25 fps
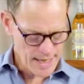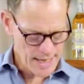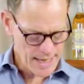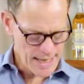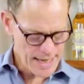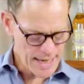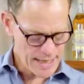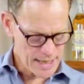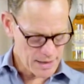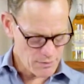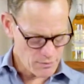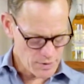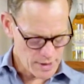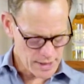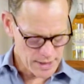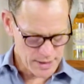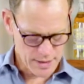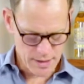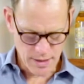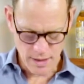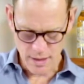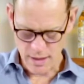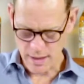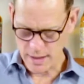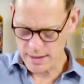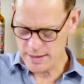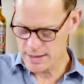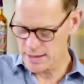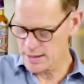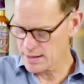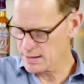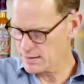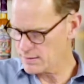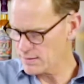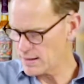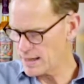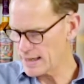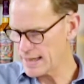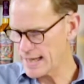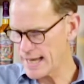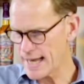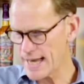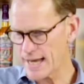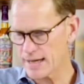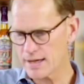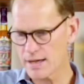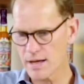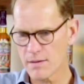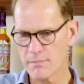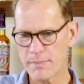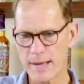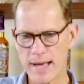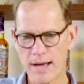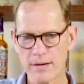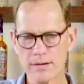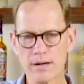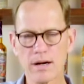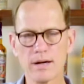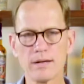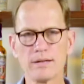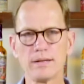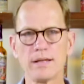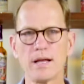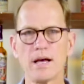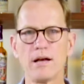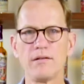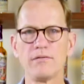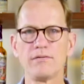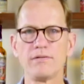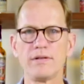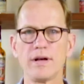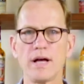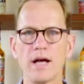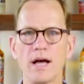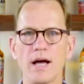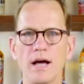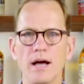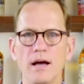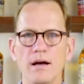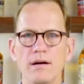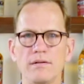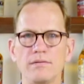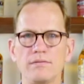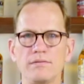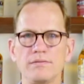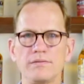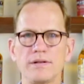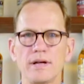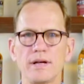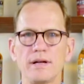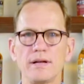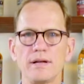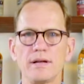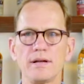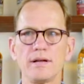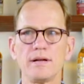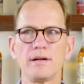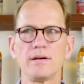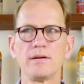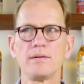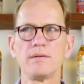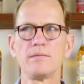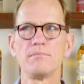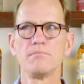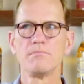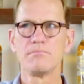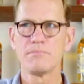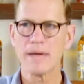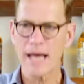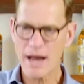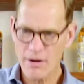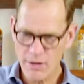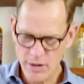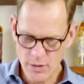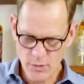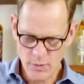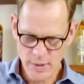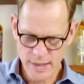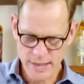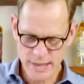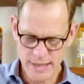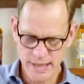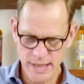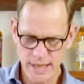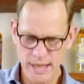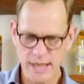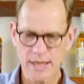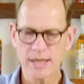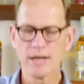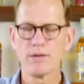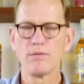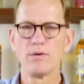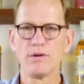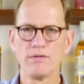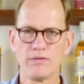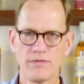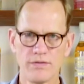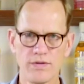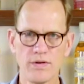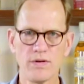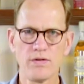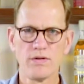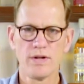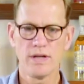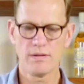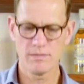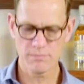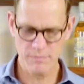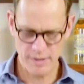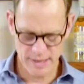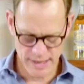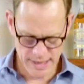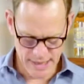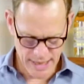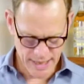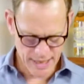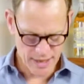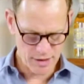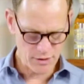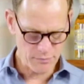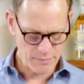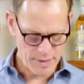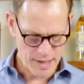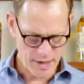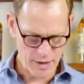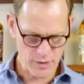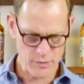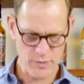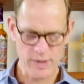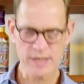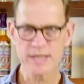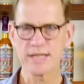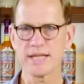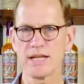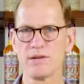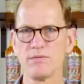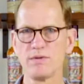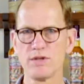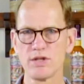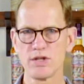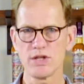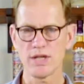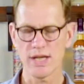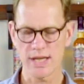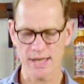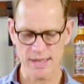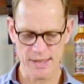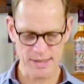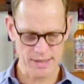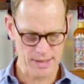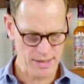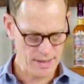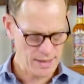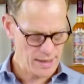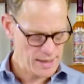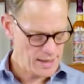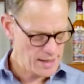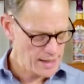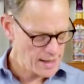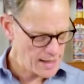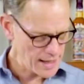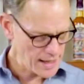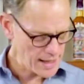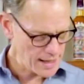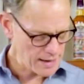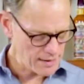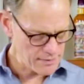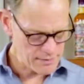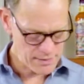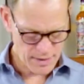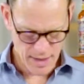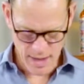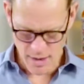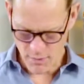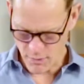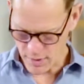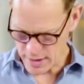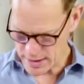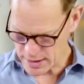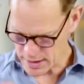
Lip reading: and I want to talk to you again about our love of pairing whiskey with food, in particular pairing whiskey with cheese. And I want to